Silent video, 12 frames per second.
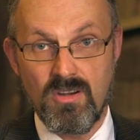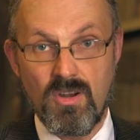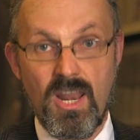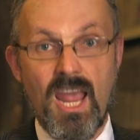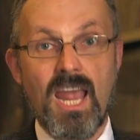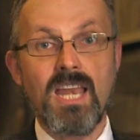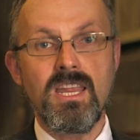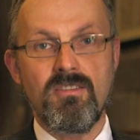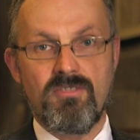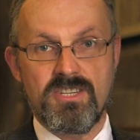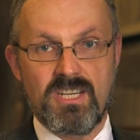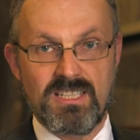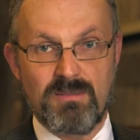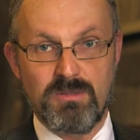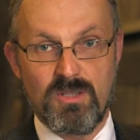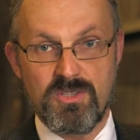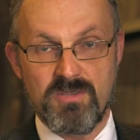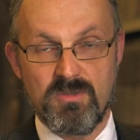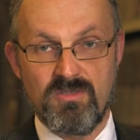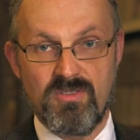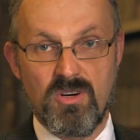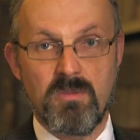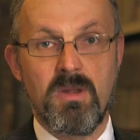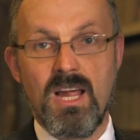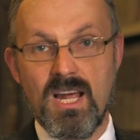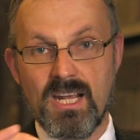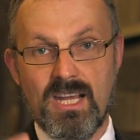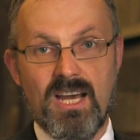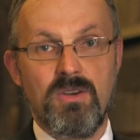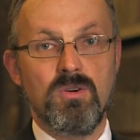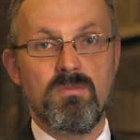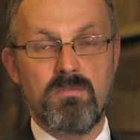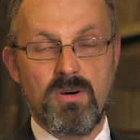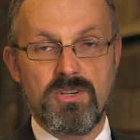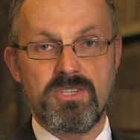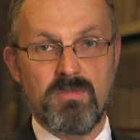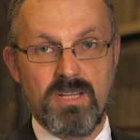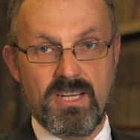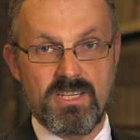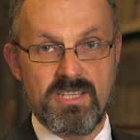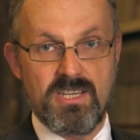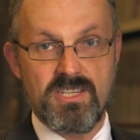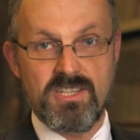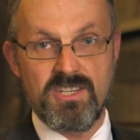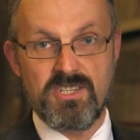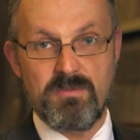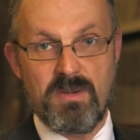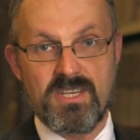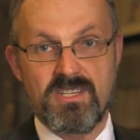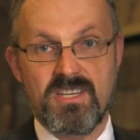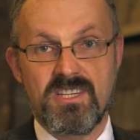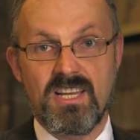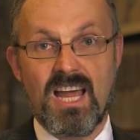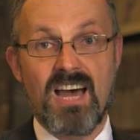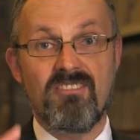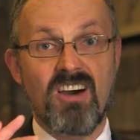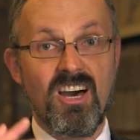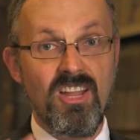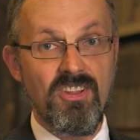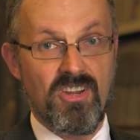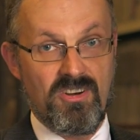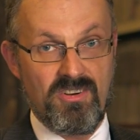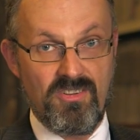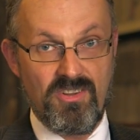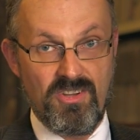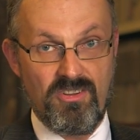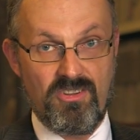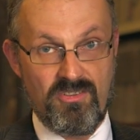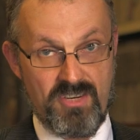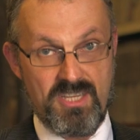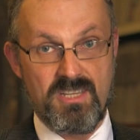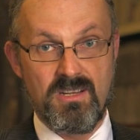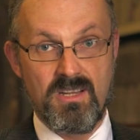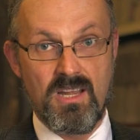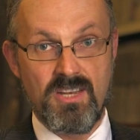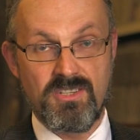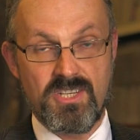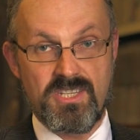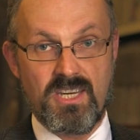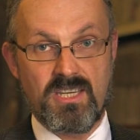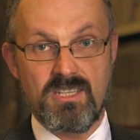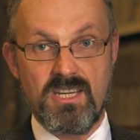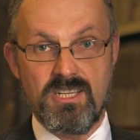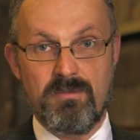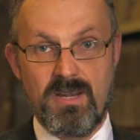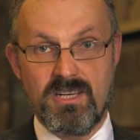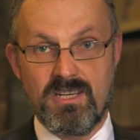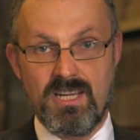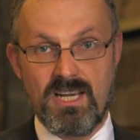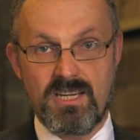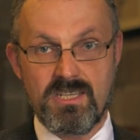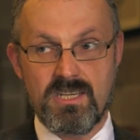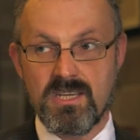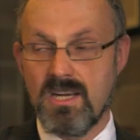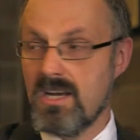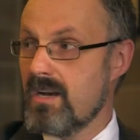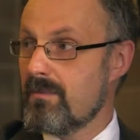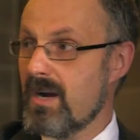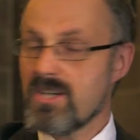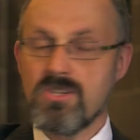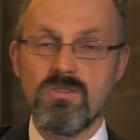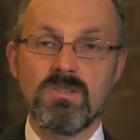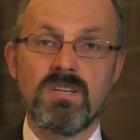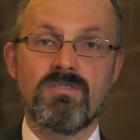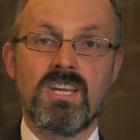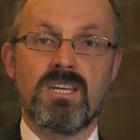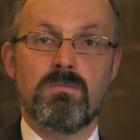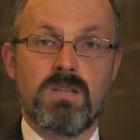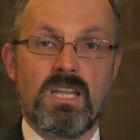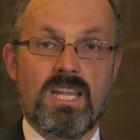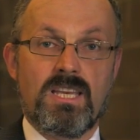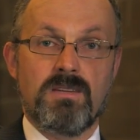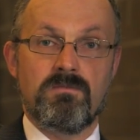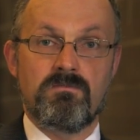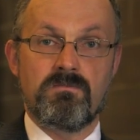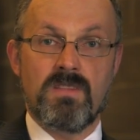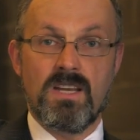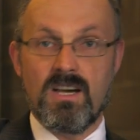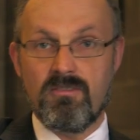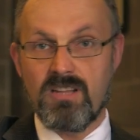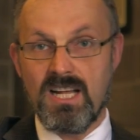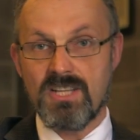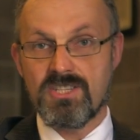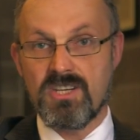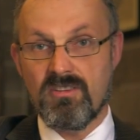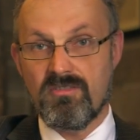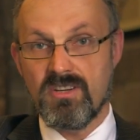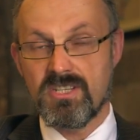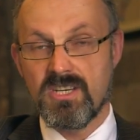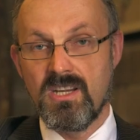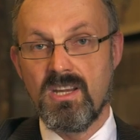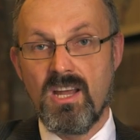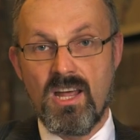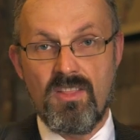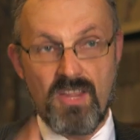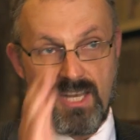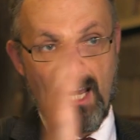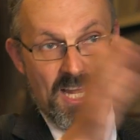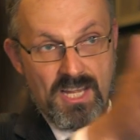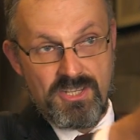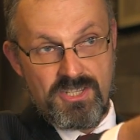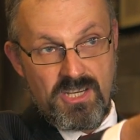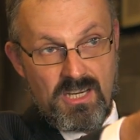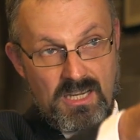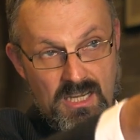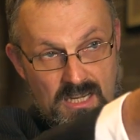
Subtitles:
in any physically plausible form, cannot possibly exist in spaces that have other than three distinct independent axes. Imagine you lived in a plane, a flat surface that has